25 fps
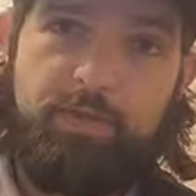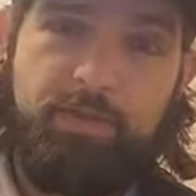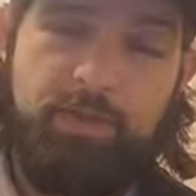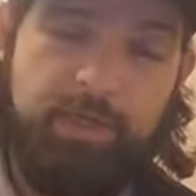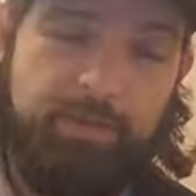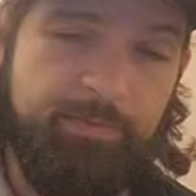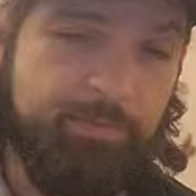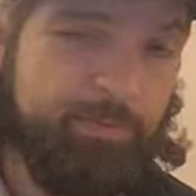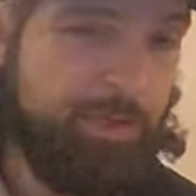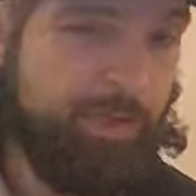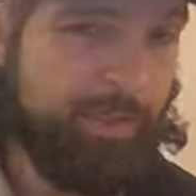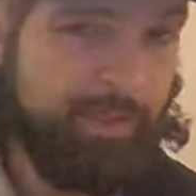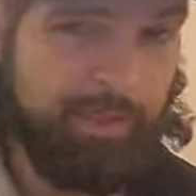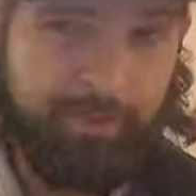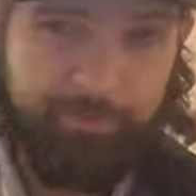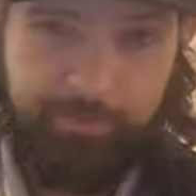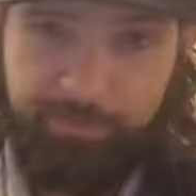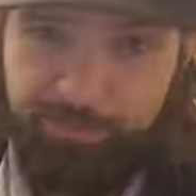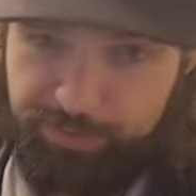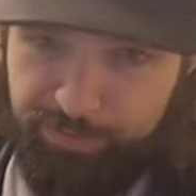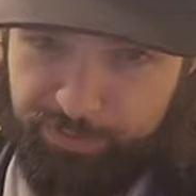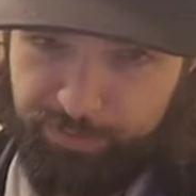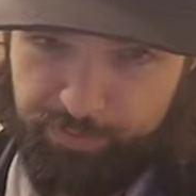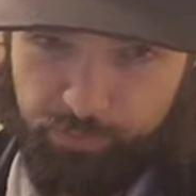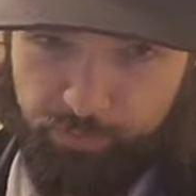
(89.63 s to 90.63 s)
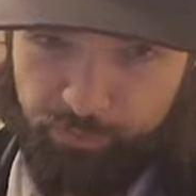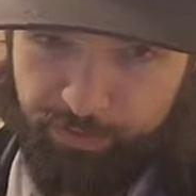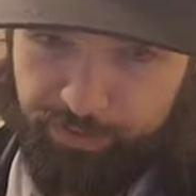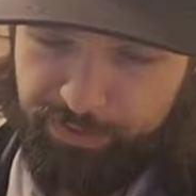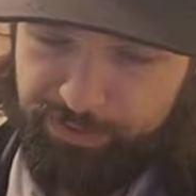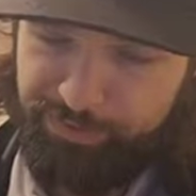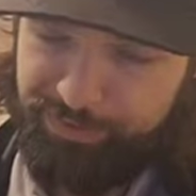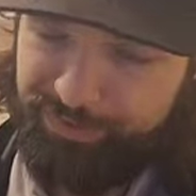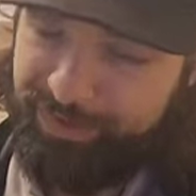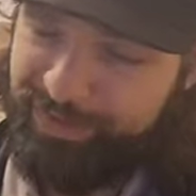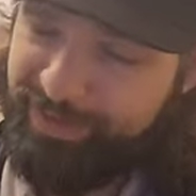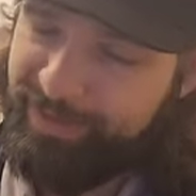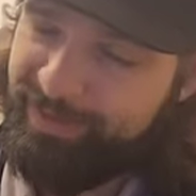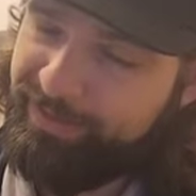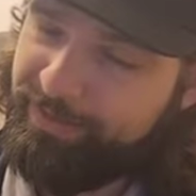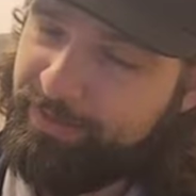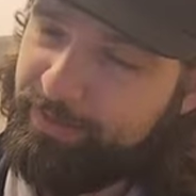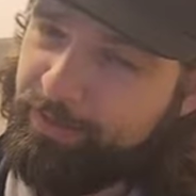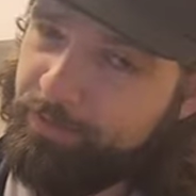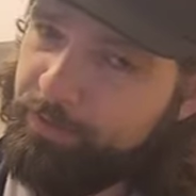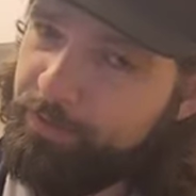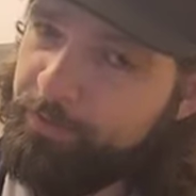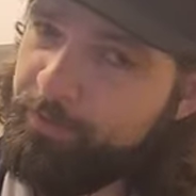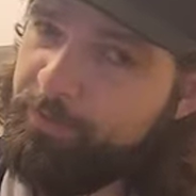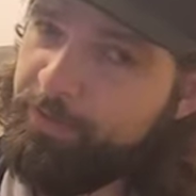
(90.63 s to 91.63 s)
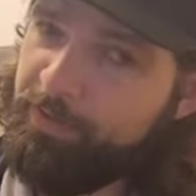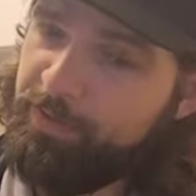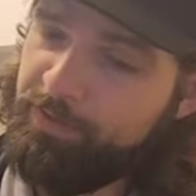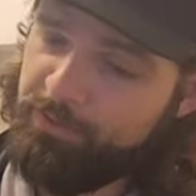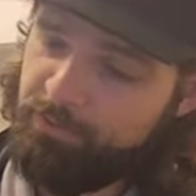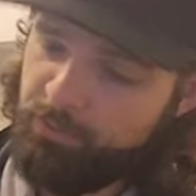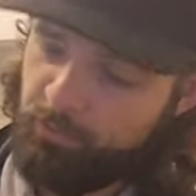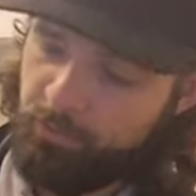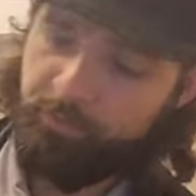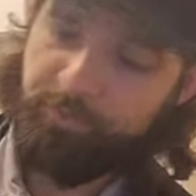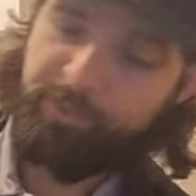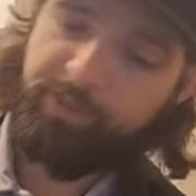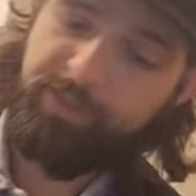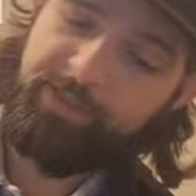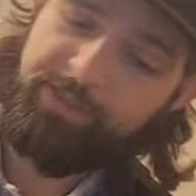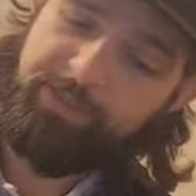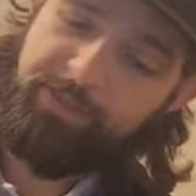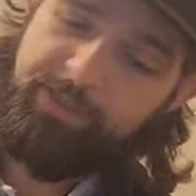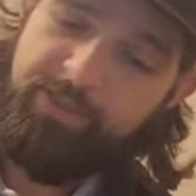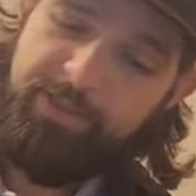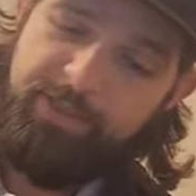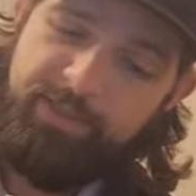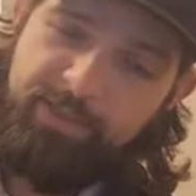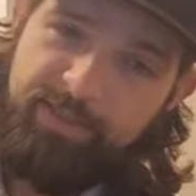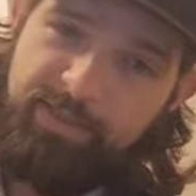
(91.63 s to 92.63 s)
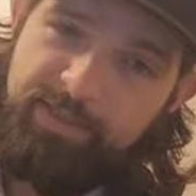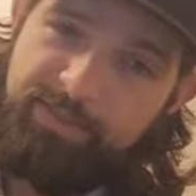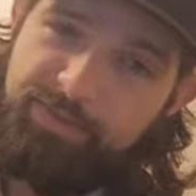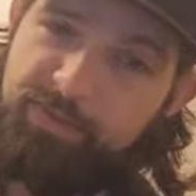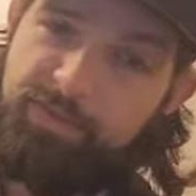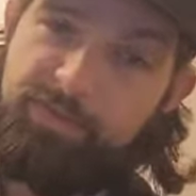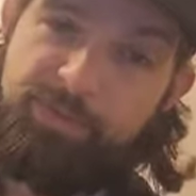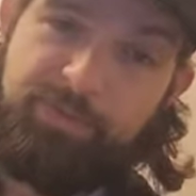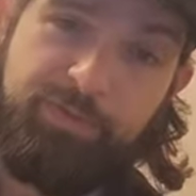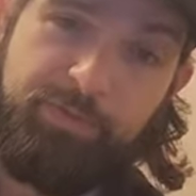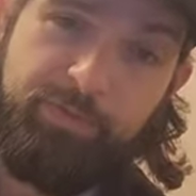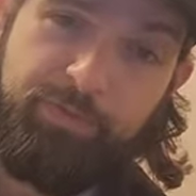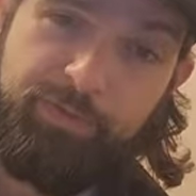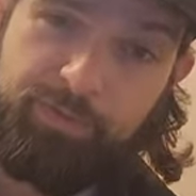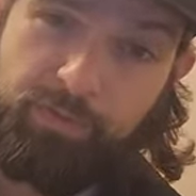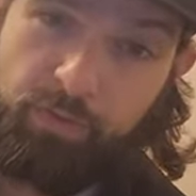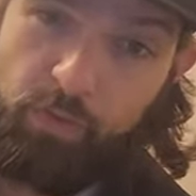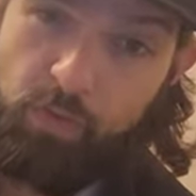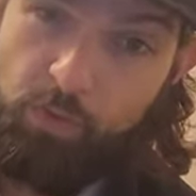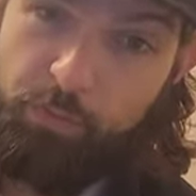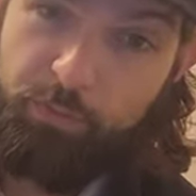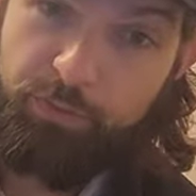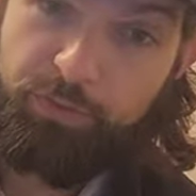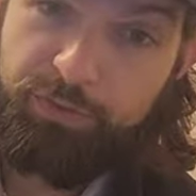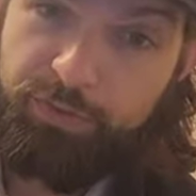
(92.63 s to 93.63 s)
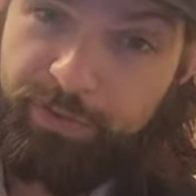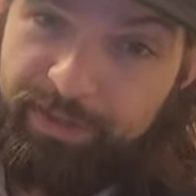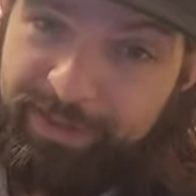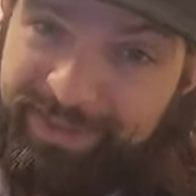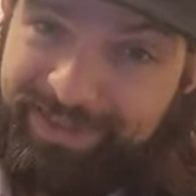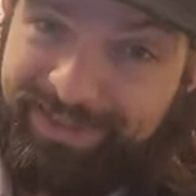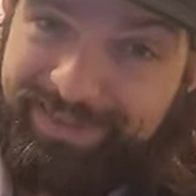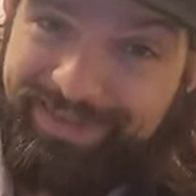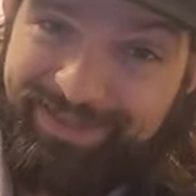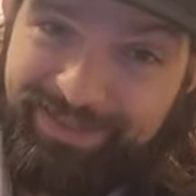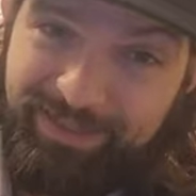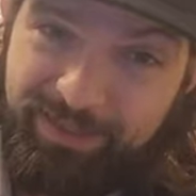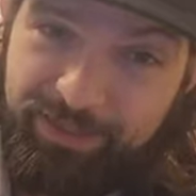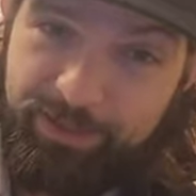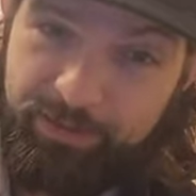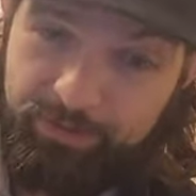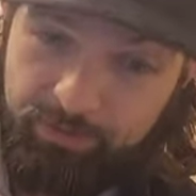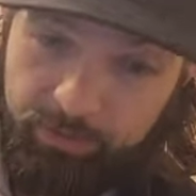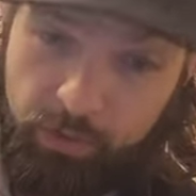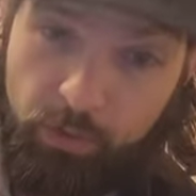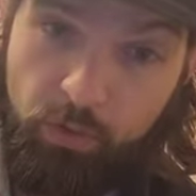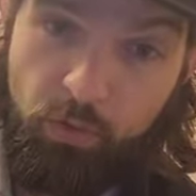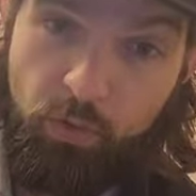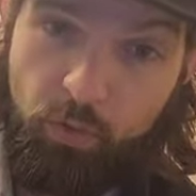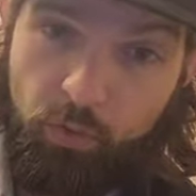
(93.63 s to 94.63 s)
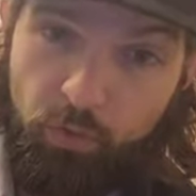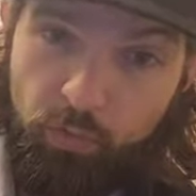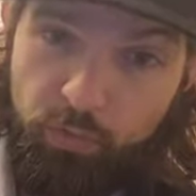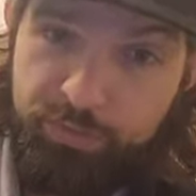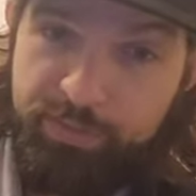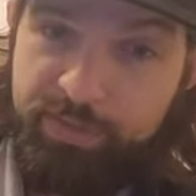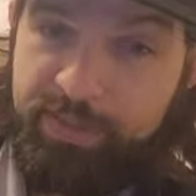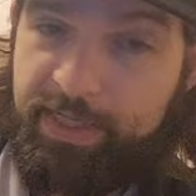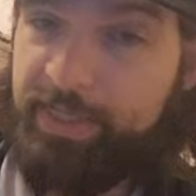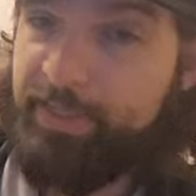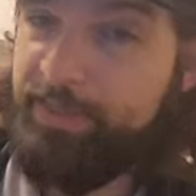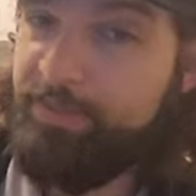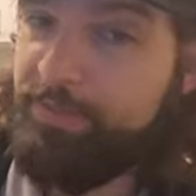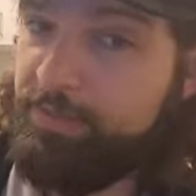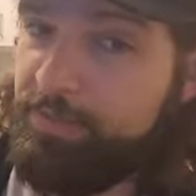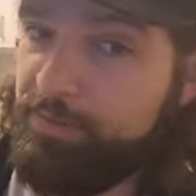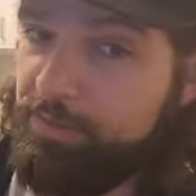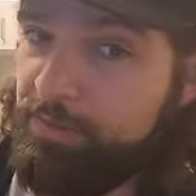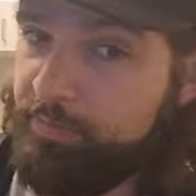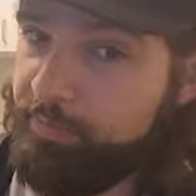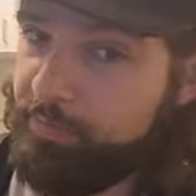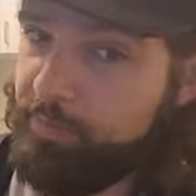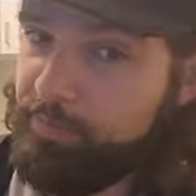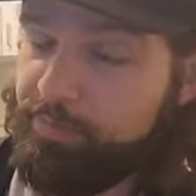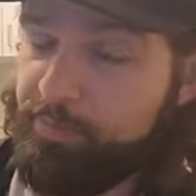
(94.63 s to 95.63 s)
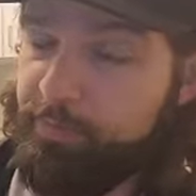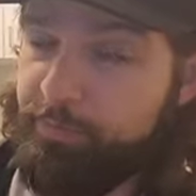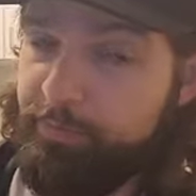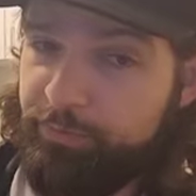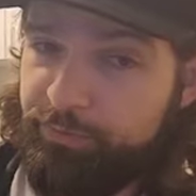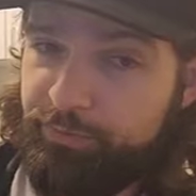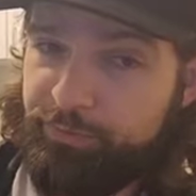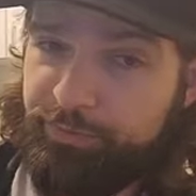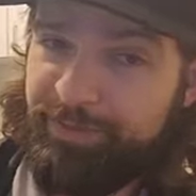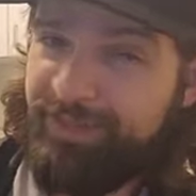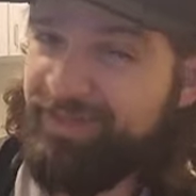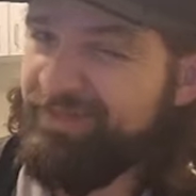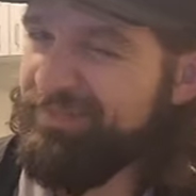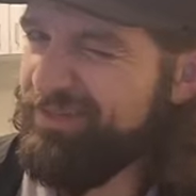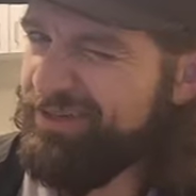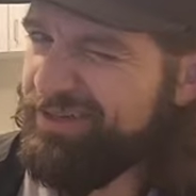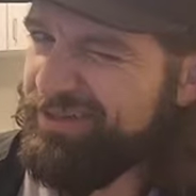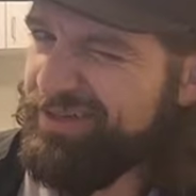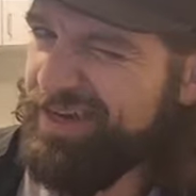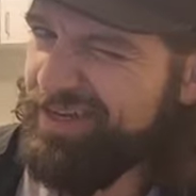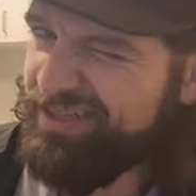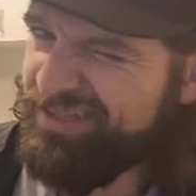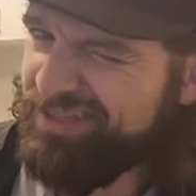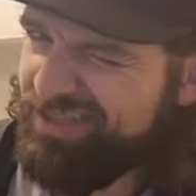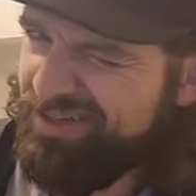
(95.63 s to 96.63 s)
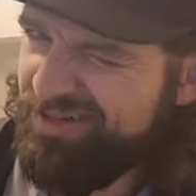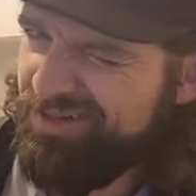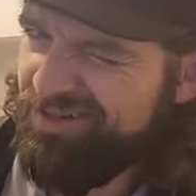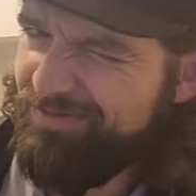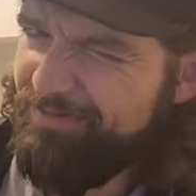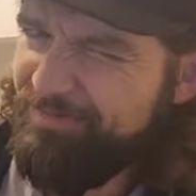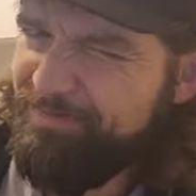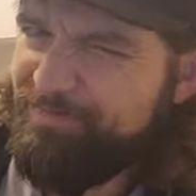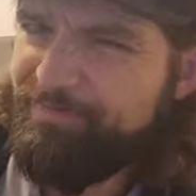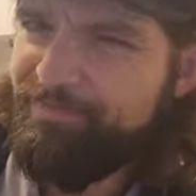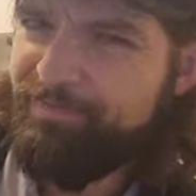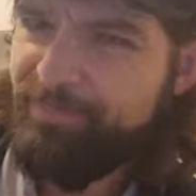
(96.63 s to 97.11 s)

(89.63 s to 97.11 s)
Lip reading: I'm trying to keep this as quick as I can. The other things would be, let's say someone's overtraining and they show signs and symptoms of overtraining, but you're not sure.